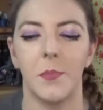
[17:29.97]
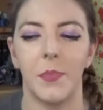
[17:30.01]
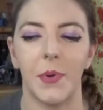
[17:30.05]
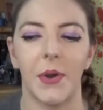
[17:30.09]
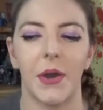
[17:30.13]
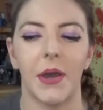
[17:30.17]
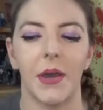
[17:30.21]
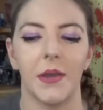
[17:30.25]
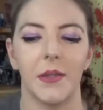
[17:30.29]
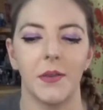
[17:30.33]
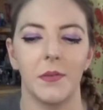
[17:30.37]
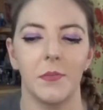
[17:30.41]

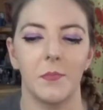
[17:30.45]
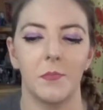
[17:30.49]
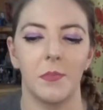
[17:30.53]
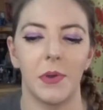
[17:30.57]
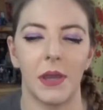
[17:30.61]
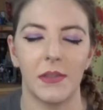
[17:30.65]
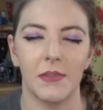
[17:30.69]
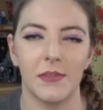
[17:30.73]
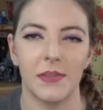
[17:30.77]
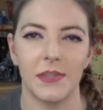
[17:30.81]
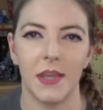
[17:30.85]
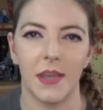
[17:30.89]
But
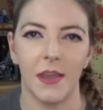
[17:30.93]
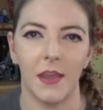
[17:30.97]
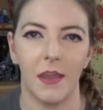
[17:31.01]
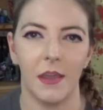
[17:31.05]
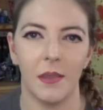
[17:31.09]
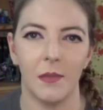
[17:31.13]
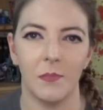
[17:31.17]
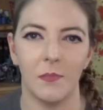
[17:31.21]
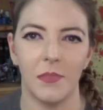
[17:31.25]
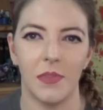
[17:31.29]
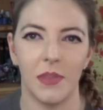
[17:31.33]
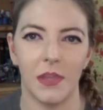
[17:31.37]
by the
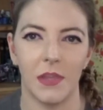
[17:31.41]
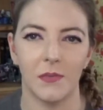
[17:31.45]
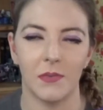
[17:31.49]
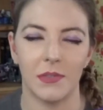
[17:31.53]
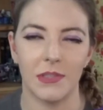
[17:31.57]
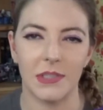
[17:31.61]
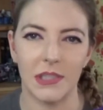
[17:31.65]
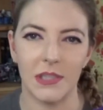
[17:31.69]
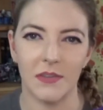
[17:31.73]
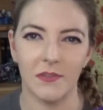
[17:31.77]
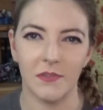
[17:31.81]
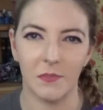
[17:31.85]
time they
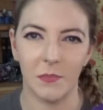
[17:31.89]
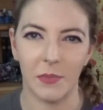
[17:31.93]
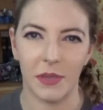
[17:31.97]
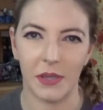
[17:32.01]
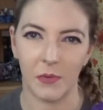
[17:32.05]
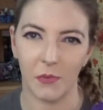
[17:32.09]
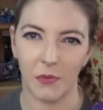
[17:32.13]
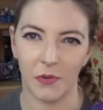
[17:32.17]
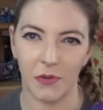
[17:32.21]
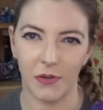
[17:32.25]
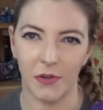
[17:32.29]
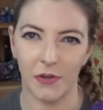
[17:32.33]
received
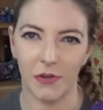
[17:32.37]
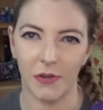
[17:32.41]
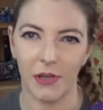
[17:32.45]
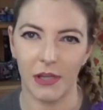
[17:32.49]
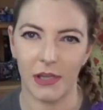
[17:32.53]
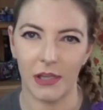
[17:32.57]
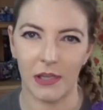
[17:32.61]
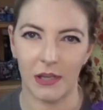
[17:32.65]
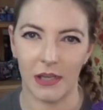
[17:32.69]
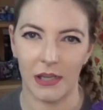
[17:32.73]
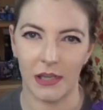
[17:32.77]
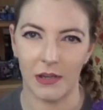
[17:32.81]
my
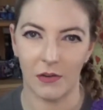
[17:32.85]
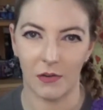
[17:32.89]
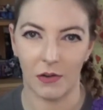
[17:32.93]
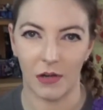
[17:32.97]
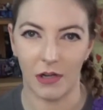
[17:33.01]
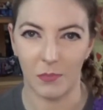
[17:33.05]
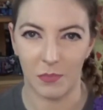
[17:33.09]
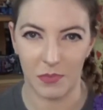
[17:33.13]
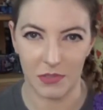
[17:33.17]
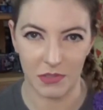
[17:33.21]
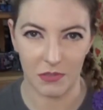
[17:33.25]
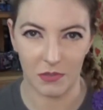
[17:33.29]
order, it had
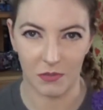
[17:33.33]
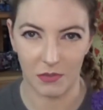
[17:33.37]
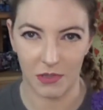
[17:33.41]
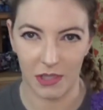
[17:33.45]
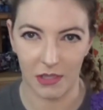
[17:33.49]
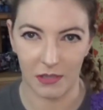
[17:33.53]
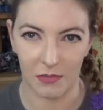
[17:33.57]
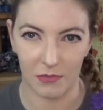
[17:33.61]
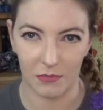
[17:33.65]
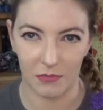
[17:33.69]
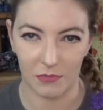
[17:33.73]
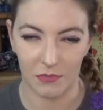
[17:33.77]
already been
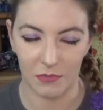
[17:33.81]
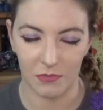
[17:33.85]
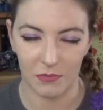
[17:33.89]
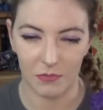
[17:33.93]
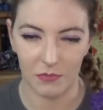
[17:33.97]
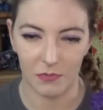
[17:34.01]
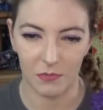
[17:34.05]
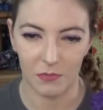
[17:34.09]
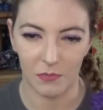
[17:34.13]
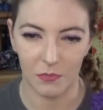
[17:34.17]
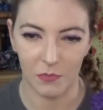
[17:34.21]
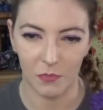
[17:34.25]
sold out.
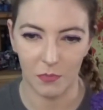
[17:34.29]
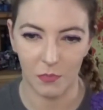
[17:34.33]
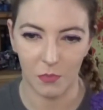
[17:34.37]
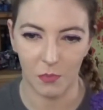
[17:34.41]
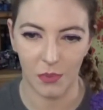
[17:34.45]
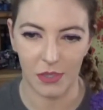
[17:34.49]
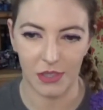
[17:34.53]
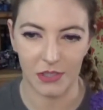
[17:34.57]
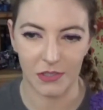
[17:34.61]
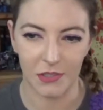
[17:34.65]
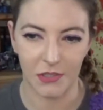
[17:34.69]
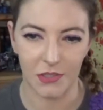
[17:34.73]

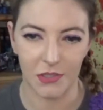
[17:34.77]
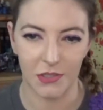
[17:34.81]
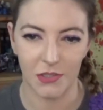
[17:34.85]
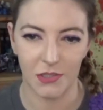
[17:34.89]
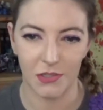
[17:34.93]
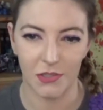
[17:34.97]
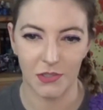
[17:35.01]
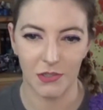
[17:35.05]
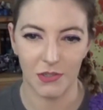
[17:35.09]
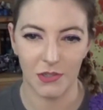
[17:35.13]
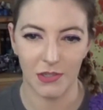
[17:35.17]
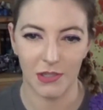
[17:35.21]

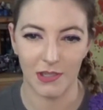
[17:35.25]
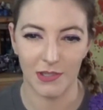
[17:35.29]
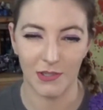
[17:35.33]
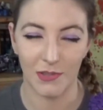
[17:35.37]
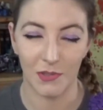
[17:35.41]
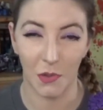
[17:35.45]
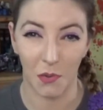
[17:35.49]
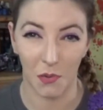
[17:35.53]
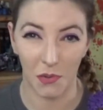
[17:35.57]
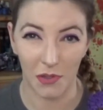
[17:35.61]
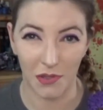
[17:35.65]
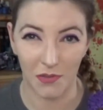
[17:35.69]
Which
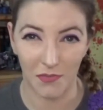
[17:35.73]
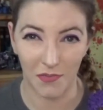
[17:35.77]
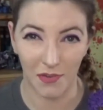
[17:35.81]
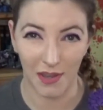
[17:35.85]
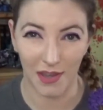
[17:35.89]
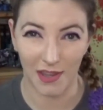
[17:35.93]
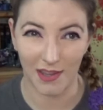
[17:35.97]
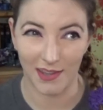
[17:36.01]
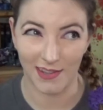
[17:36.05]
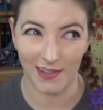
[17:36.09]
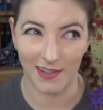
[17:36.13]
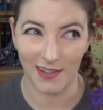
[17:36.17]
is totally
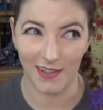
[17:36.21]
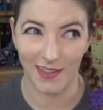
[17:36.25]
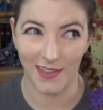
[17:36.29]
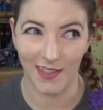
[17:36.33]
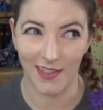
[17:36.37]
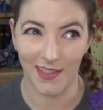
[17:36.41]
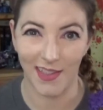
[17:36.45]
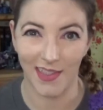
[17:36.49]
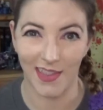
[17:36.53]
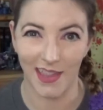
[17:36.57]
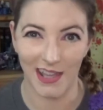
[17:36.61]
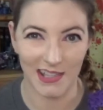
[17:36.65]
fine.
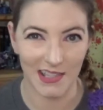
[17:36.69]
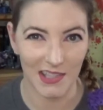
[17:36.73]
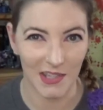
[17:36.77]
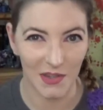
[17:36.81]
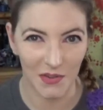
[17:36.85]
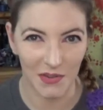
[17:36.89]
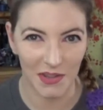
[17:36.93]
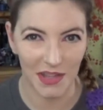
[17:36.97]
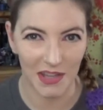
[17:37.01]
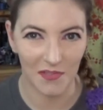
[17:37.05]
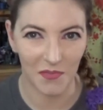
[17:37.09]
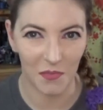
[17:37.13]
That's
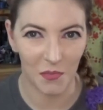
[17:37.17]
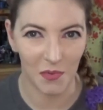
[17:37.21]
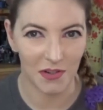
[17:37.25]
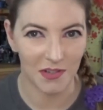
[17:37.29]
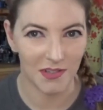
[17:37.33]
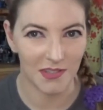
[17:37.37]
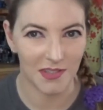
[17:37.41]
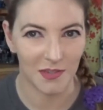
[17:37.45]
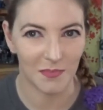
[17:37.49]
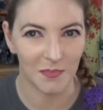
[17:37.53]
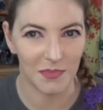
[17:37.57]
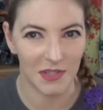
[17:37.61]
how life
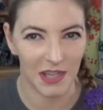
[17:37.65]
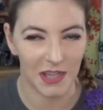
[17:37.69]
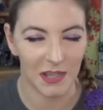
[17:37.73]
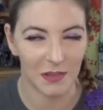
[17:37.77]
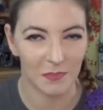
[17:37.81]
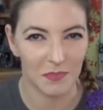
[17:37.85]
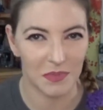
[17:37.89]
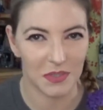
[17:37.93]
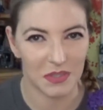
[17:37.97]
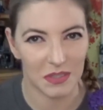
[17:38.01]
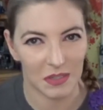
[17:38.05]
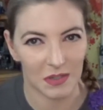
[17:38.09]
works
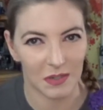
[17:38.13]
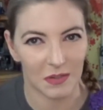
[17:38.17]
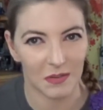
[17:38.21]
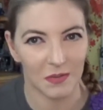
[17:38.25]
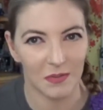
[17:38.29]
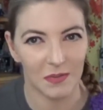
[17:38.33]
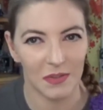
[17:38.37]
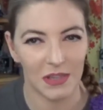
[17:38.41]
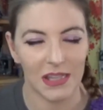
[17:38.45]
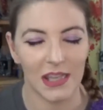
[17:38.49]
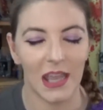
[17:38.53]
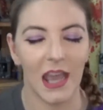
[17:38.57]
sometimes, you
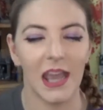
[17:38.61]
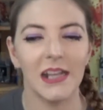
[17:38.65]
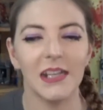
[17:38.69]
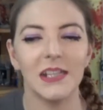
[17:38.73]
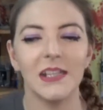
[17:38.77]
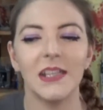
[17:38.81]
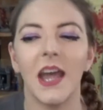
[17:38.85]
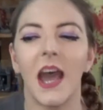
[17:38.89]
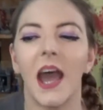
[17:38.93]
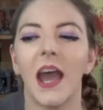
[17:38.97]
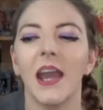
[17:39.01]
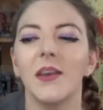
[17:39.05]
know? Like,
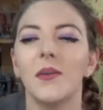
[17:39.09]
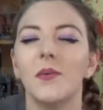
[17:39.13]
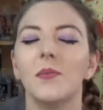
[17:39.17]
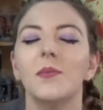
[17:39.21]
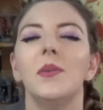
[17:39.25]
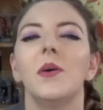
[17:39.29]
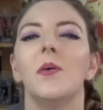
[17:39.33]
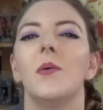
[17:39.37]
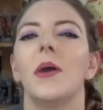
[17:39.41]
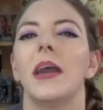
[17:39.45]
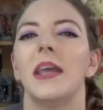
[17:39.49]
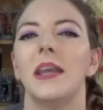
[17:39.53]
I
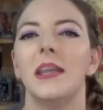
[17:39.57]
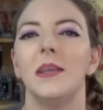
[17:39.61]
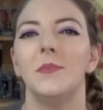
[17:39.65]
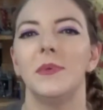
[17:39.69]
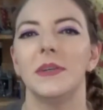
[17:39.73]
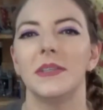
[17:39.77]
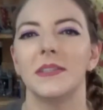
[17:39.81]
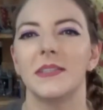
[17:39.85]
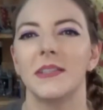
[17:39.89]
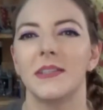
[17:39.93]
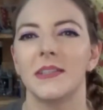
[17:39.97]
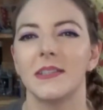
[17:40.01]
don't know any
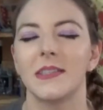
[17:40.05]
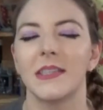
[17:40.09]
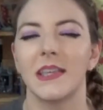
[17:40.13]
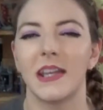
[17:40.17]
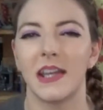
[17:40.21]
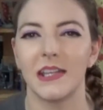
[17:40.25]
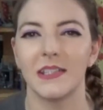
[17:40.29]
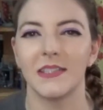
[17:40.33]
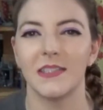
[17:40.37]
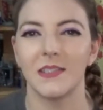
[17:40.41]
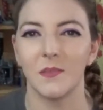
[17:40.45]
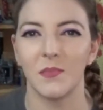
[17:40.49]
business
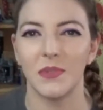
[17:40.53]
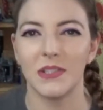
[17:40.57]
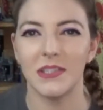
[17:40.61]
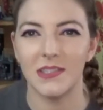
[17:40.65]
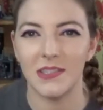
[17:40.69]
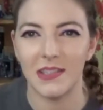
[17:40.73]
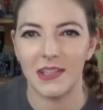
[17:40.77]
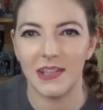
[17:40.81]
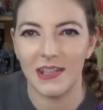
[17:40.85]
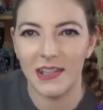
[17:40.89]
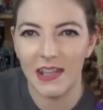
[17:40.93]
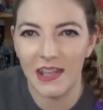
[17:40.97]
that has
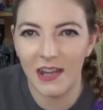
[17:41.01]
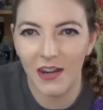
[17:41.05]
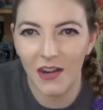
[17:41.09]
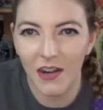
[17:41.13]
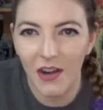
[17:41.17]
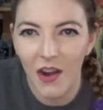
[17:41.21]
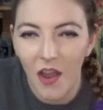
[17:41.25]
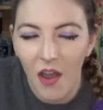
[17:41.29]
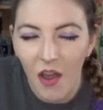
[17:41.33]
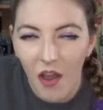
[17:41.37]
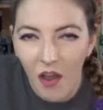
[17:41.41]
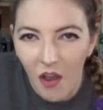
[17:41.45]
someone sitting
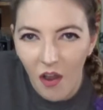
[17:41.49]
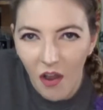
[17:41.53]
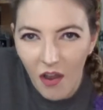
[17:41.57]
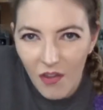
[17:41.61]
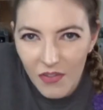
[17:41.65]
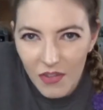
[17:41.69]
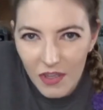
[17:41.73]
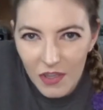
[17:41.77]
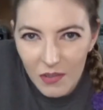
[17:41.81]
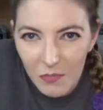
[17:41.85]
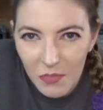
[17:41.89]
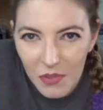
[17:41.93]
there
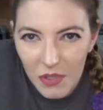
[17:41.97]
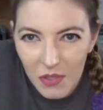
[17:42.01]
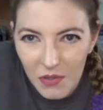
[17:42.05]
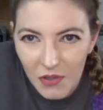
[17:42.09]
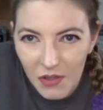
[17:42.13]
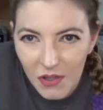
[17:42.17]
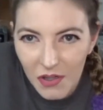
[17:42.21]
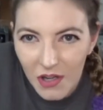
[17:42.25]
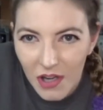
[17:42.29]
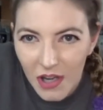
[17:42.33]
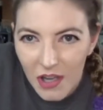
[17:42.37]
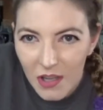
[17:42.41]
on the
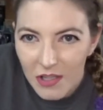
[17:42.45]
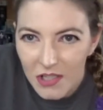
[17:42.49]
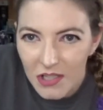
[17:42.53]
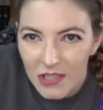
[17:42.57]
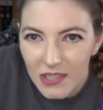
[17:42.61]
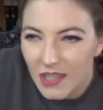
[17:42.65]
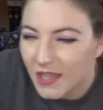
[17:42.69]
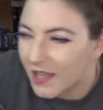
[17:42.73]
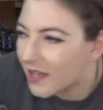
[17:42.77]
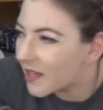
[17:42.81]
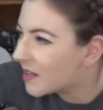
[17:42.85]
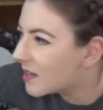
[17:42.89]
computer
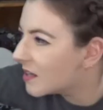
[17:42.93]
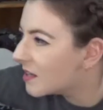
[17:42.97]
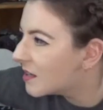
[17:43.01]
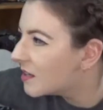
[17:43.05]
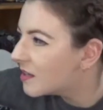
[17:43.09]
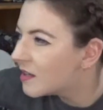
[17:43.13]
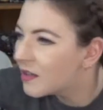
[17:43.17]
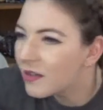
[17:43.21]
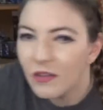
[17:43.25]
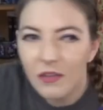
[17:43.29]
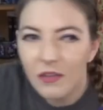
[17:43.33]
just like,